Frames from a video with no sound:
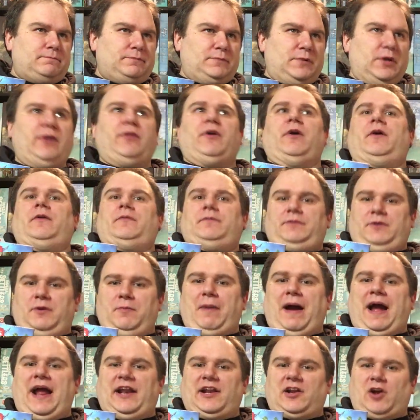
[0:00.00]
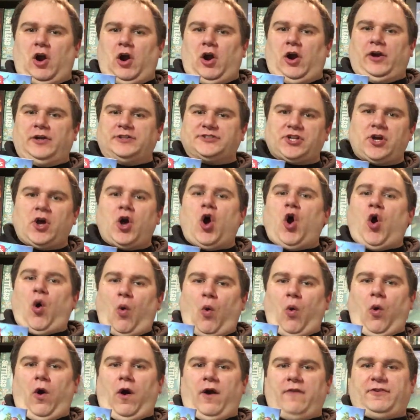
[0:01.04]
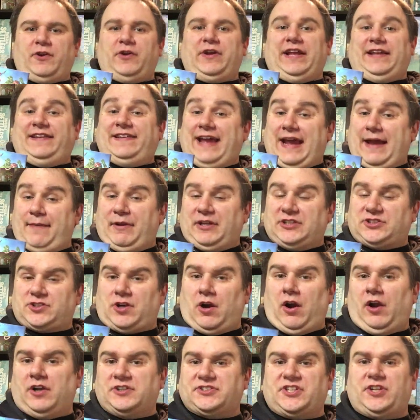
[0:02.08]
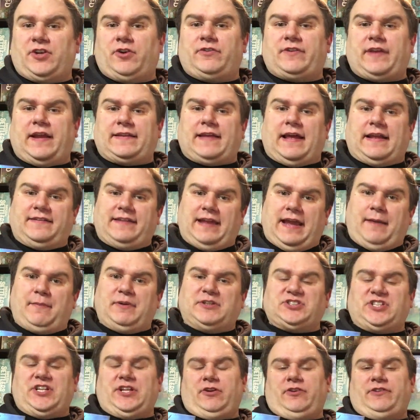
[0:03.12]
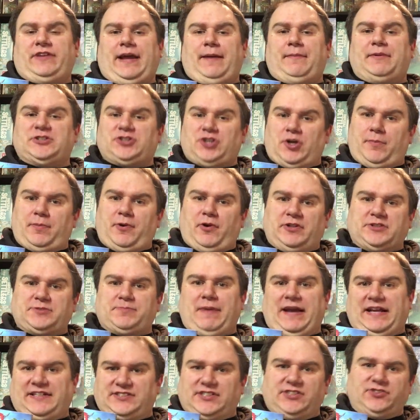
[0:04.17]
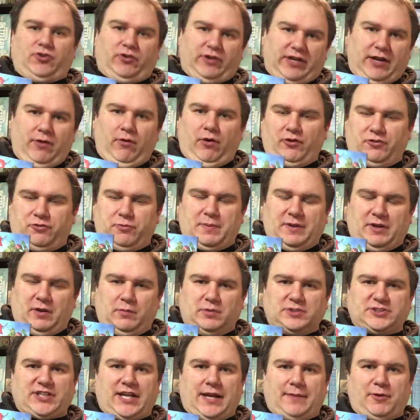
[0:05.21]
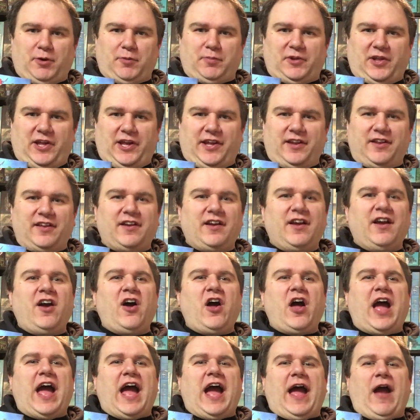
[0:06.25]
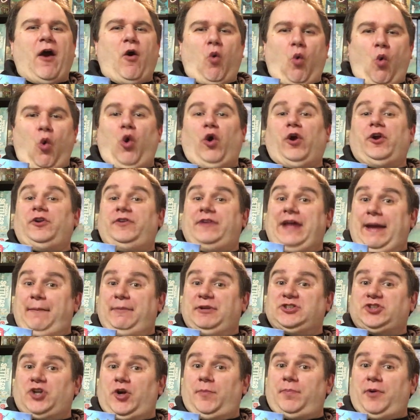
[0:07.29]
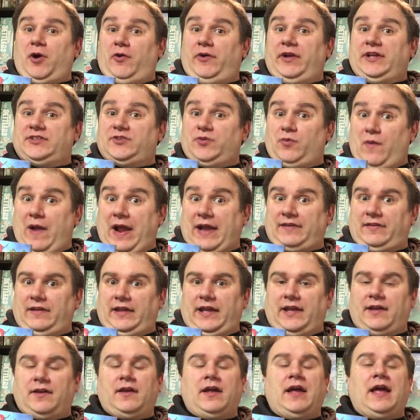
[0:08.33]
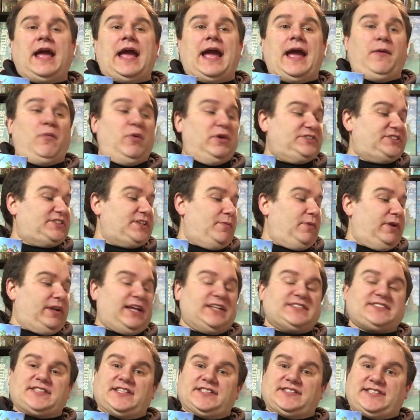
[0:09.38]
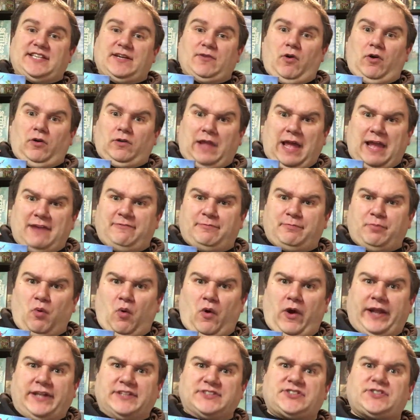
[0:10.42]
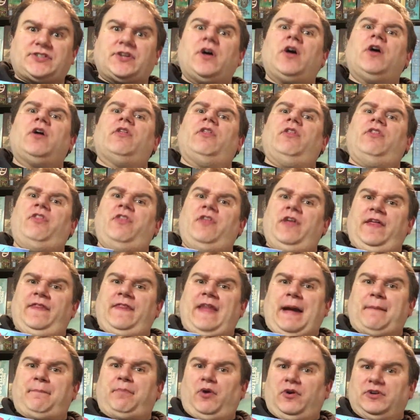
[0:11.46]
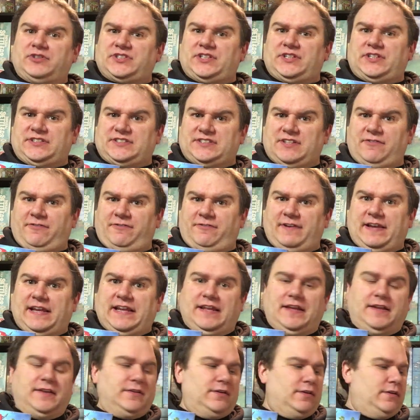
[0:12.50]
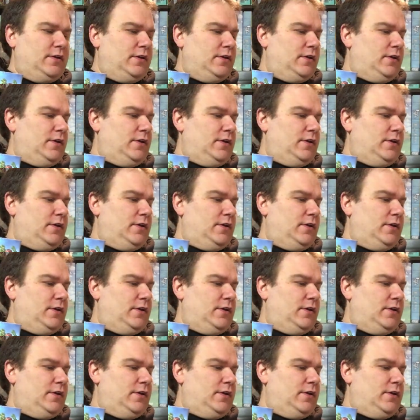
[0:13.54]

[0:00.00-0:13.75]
either you're buying cards, or if you get damage cards, then you take that damage and either damage your opponent's bases or heroes, depending on which game you're playing, or damage your opponent directly. And when someone gets to 0 life points, then that person's defeated.